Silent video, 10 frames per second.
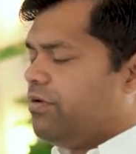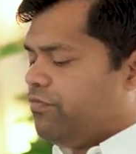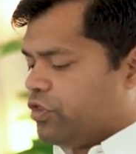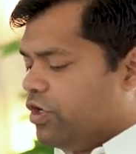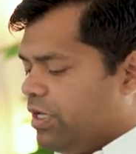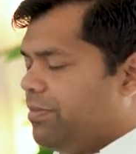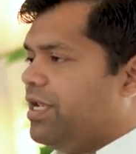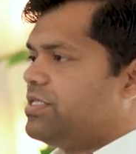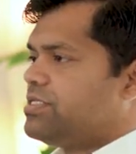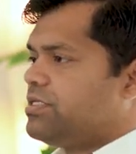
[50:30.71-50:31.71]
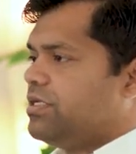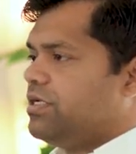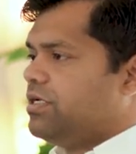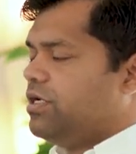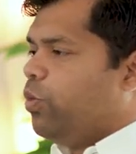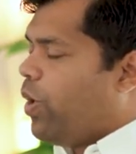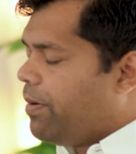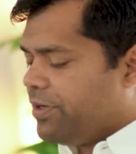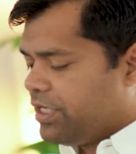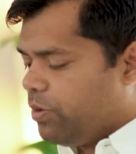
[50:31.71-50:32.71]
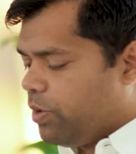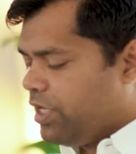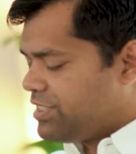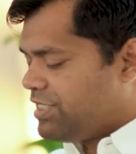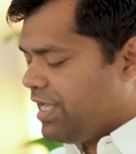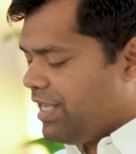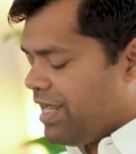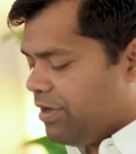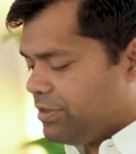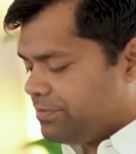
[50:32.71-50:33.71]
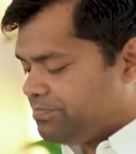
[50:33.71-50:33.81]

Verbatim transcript: for thirty minutes. One particular verse, take it out.